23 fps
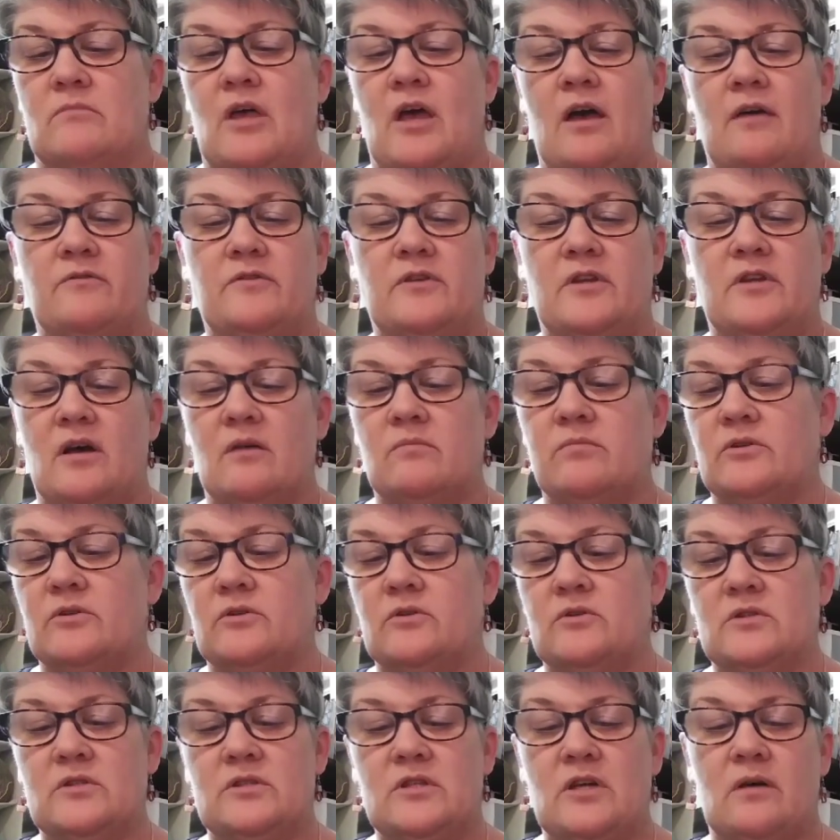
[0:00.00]
half
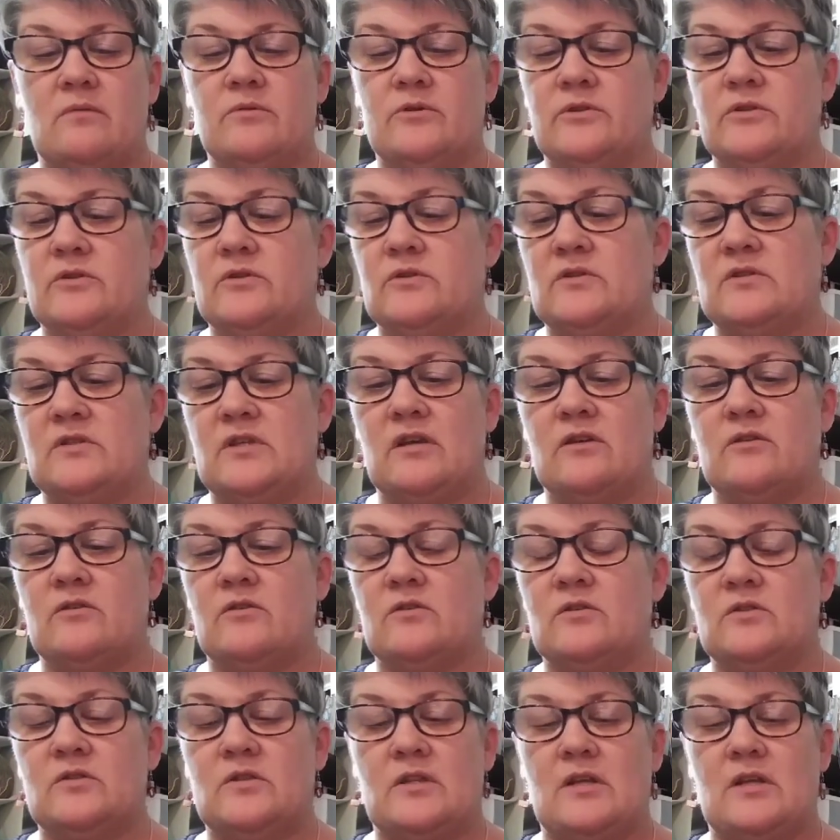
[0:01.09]
doubles, doubles, singles,